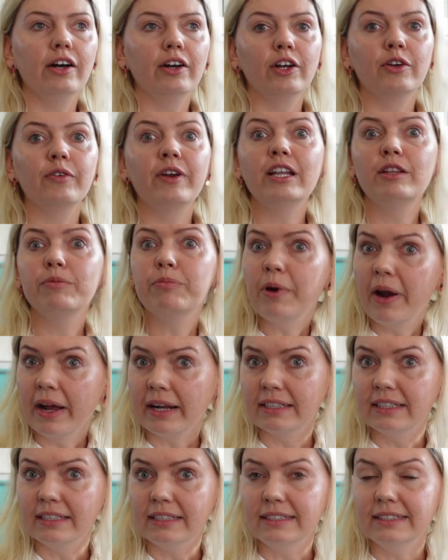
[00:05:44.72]
Great
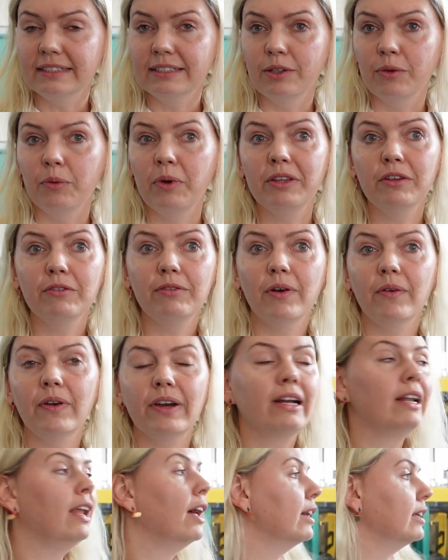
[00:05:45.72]
practice one of our
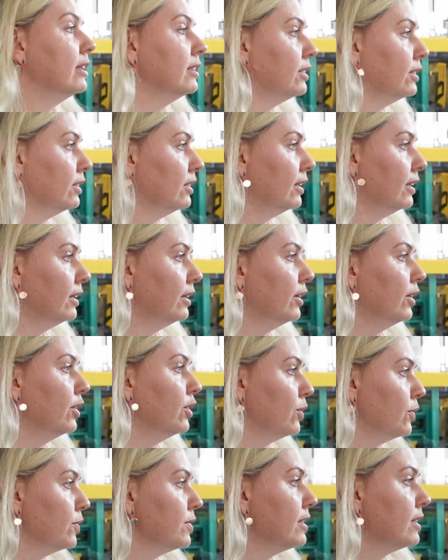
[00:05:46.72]
clients
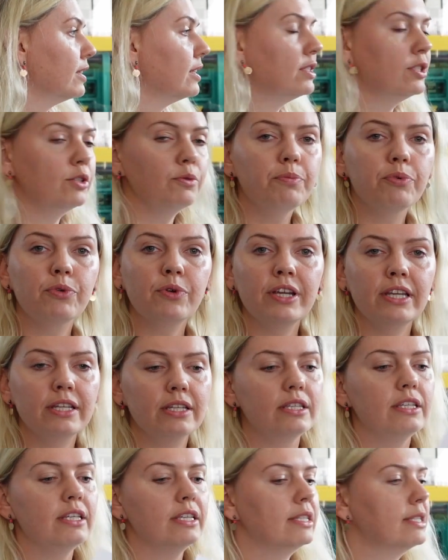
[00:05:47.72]
used is to
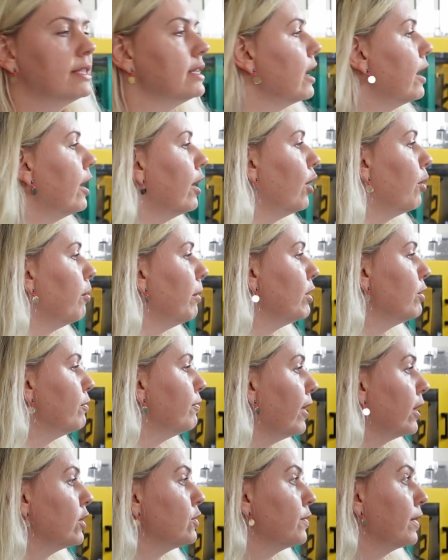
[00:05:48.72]
print these
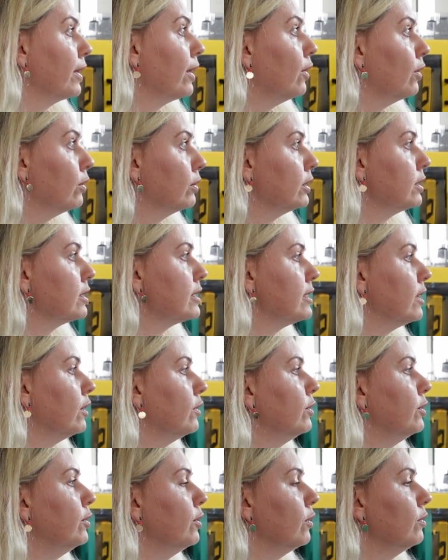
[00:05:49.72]
manufacturing orders
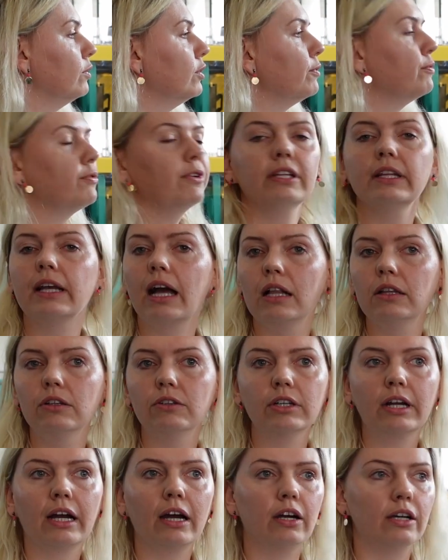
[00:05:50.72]
on different
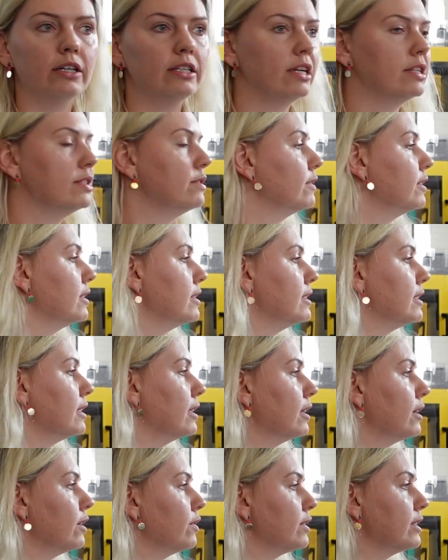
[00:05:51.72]
color cards. As you can see,
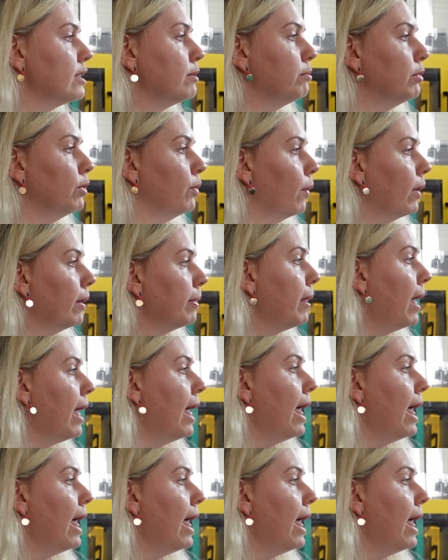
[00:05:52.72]
here is the blue one.